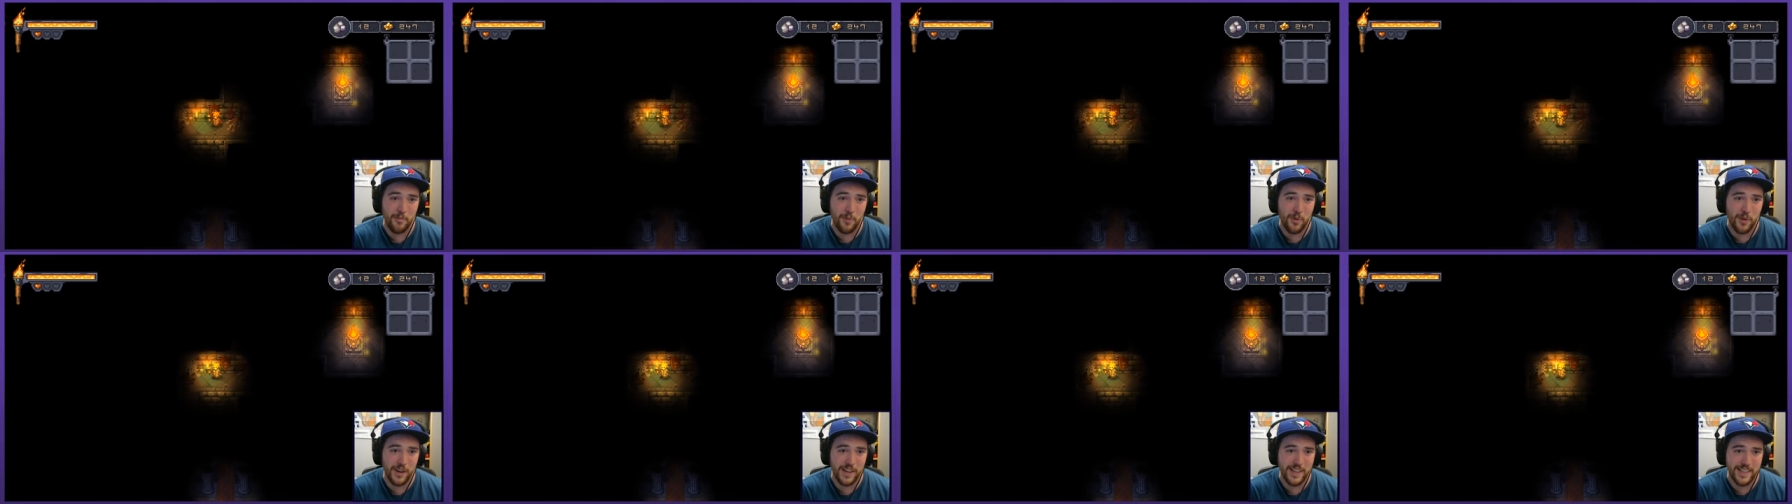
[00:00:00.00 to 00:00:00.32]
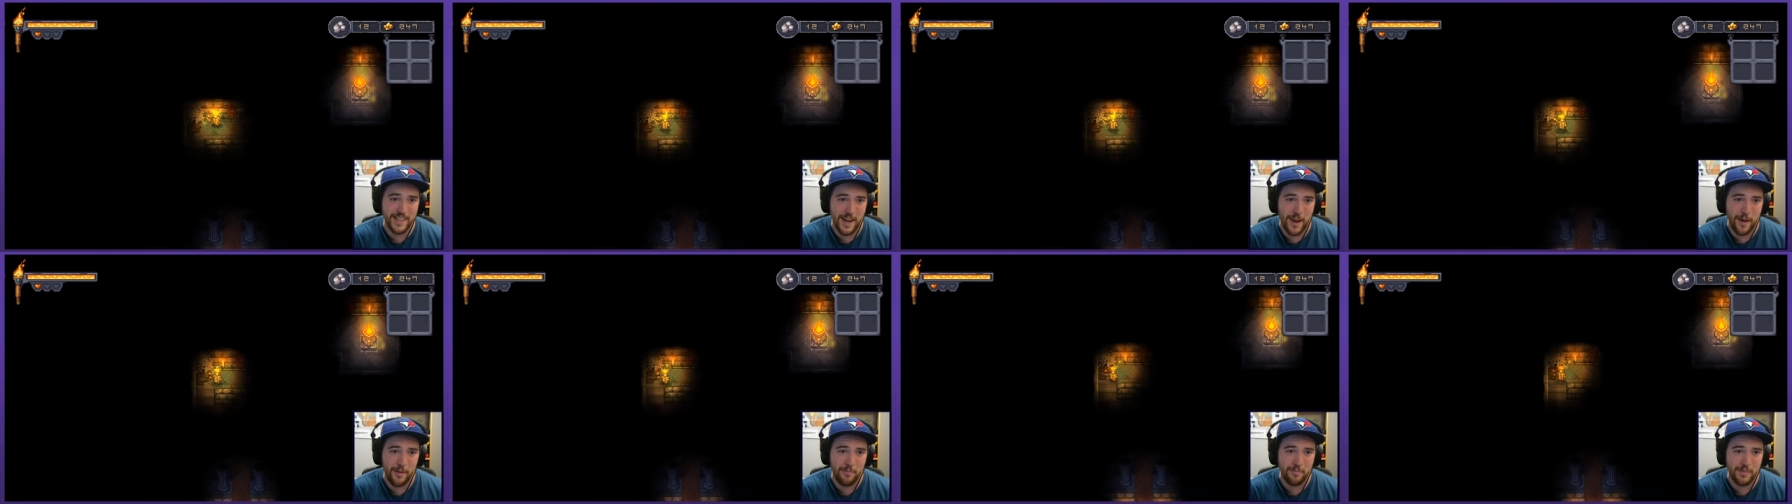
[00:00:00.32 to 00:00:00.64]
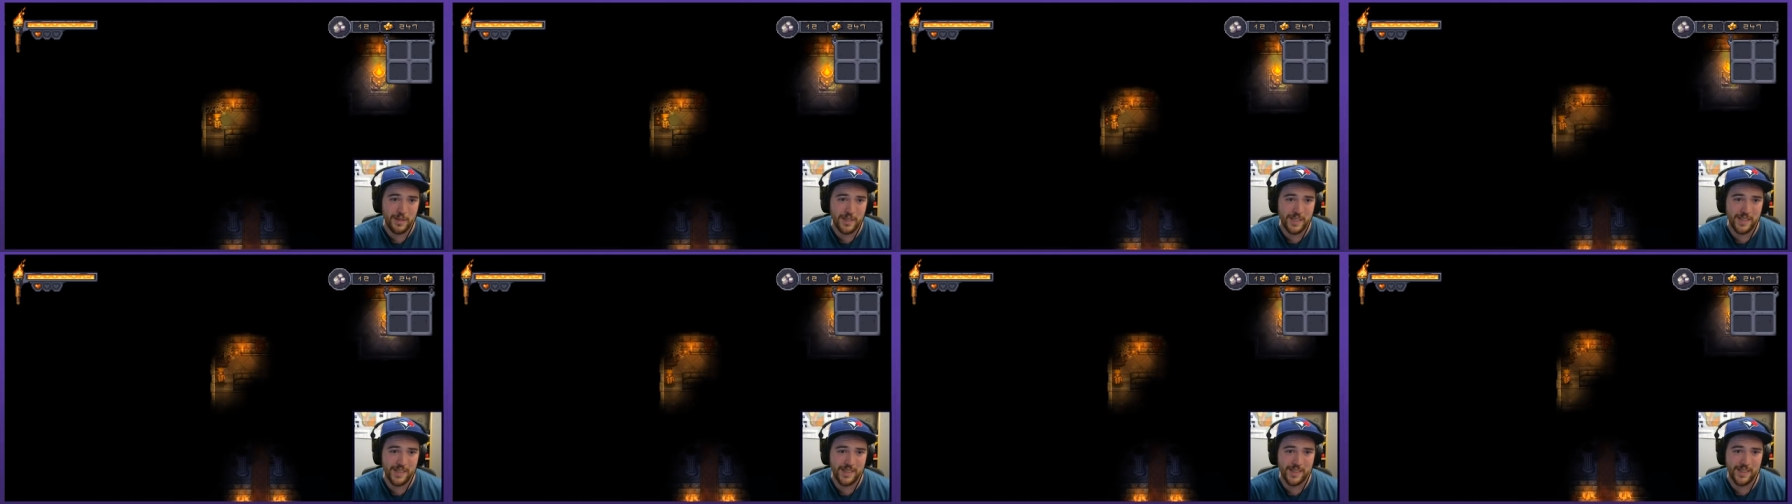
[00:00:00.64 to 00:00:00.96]
more
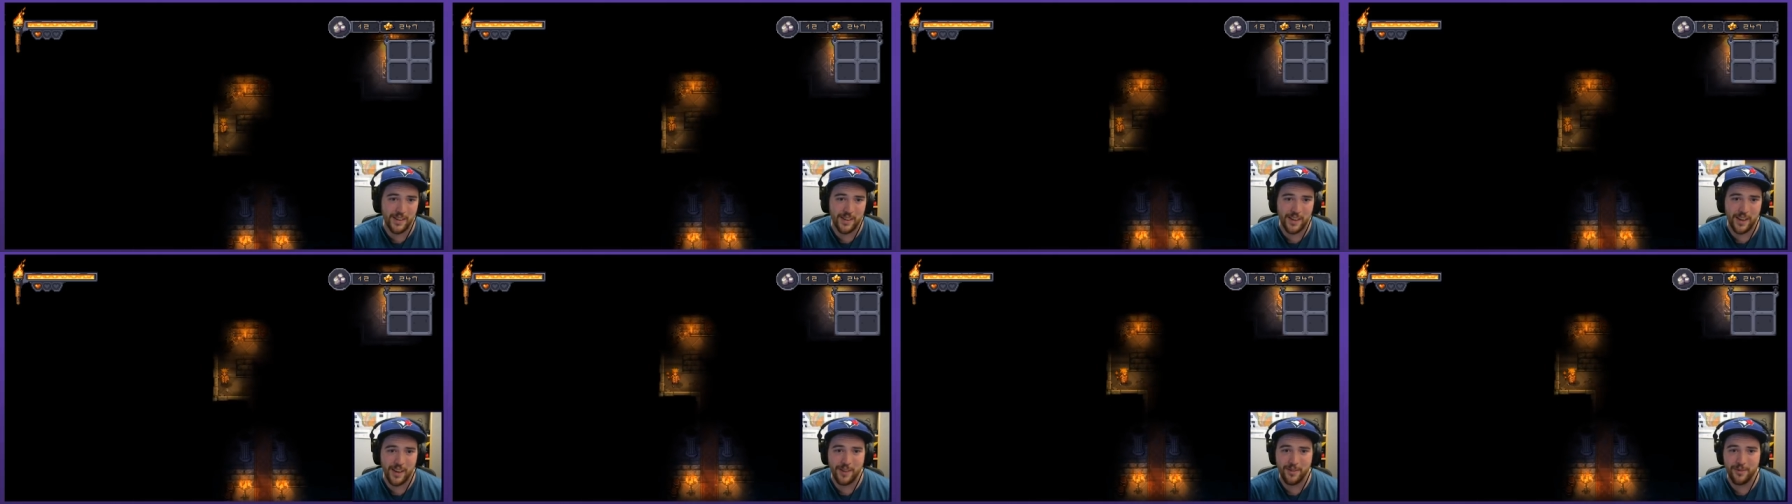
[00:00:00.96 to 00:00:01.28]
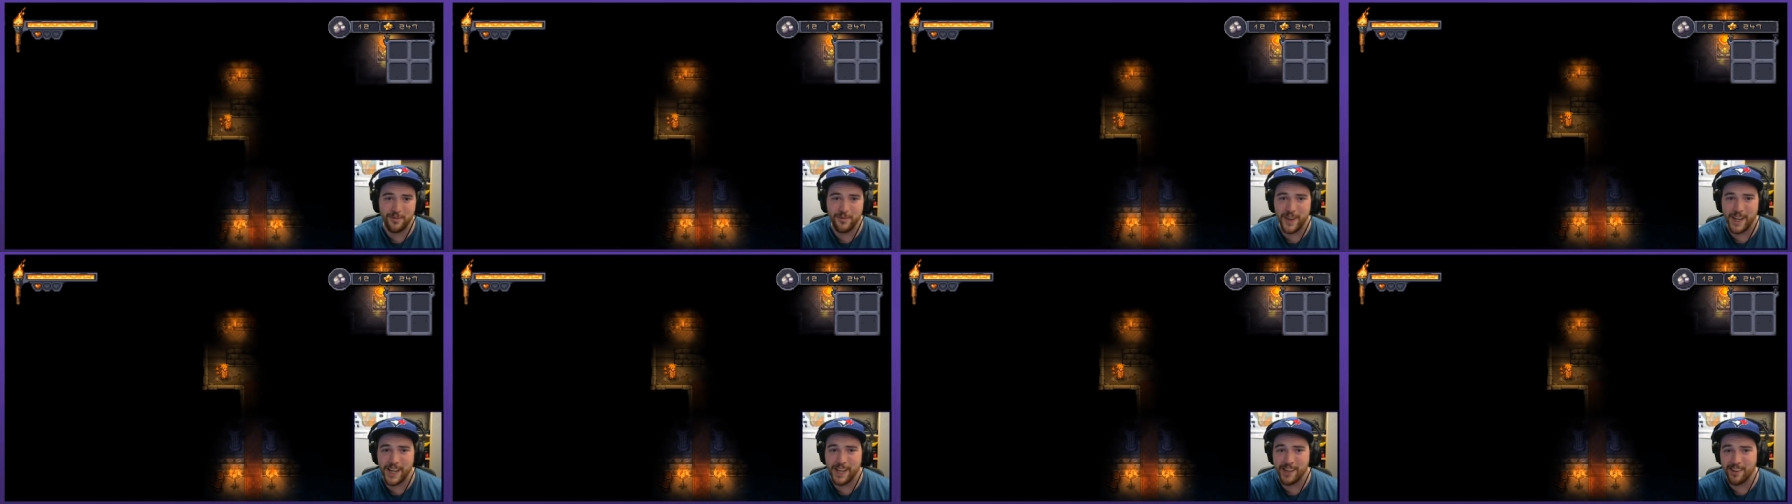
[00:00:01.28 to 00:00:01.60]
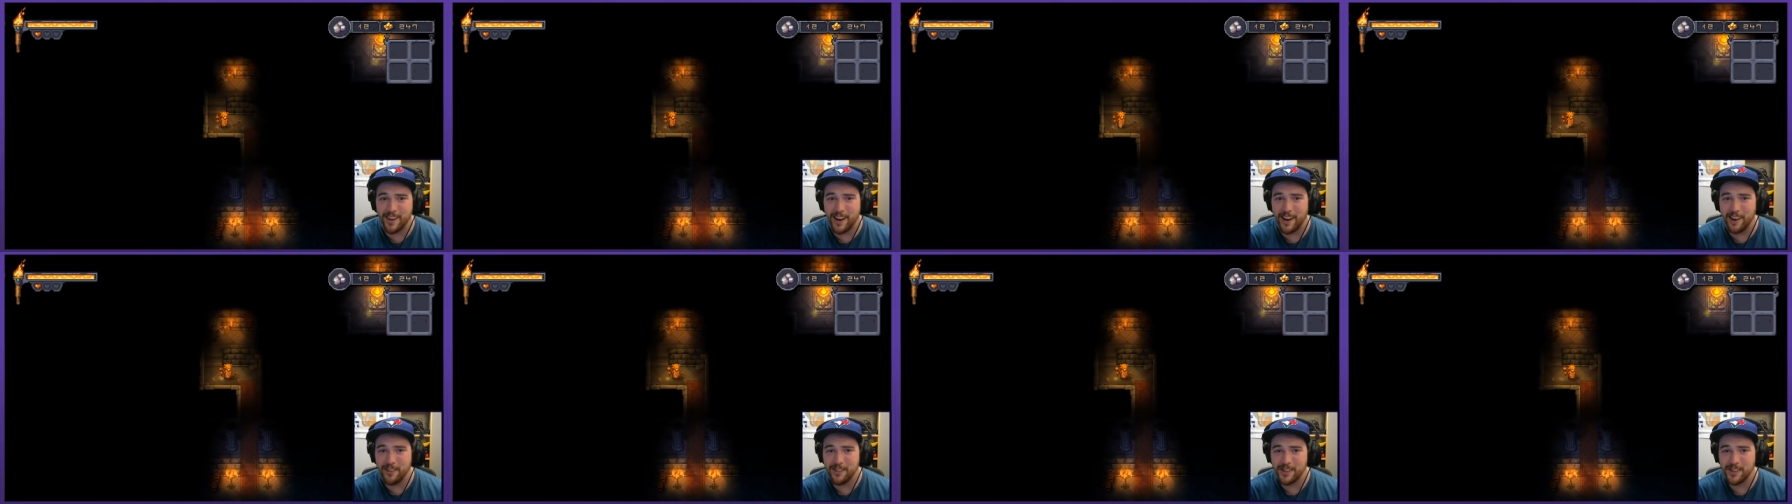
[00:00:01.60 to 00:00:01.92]
attempts to like
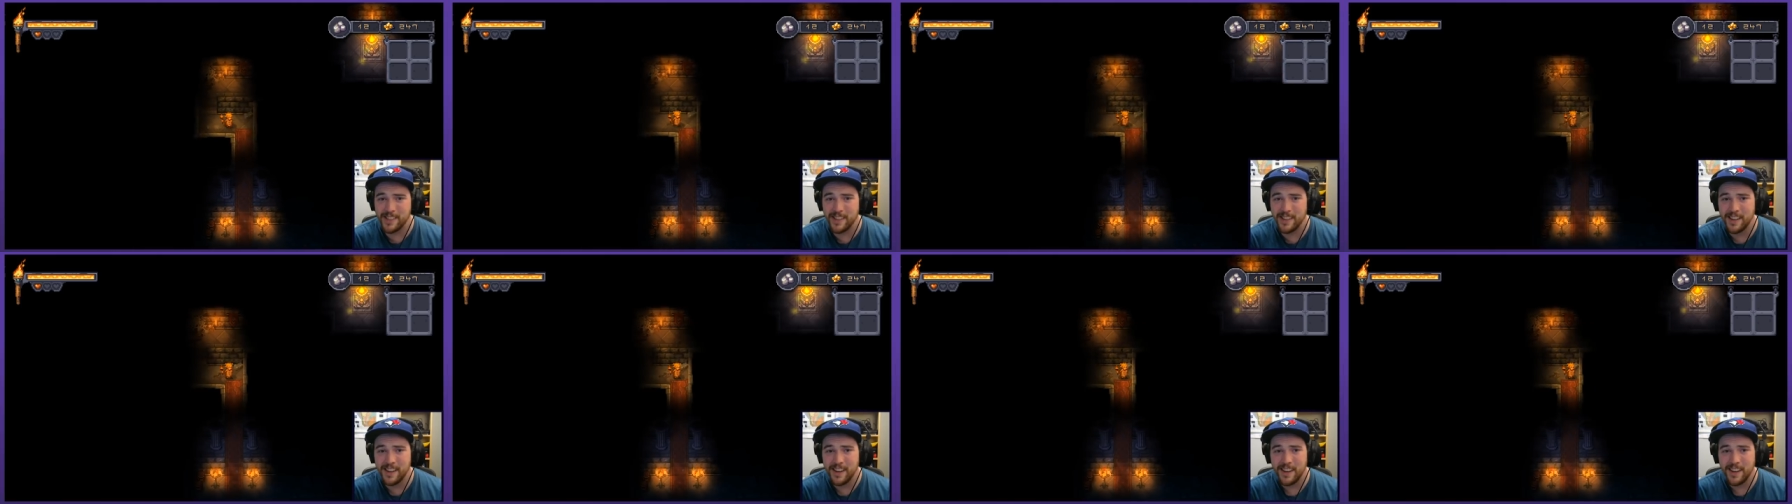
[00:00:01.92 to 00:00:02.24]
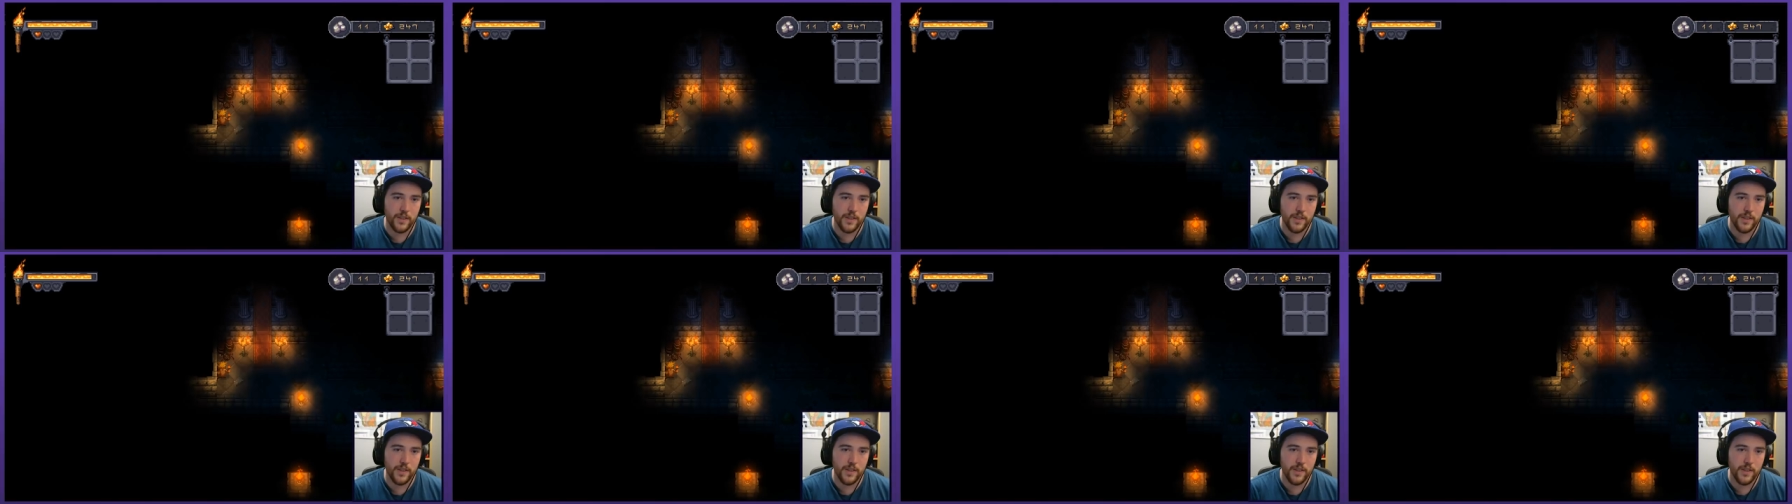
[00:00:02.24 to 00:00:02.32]
figure out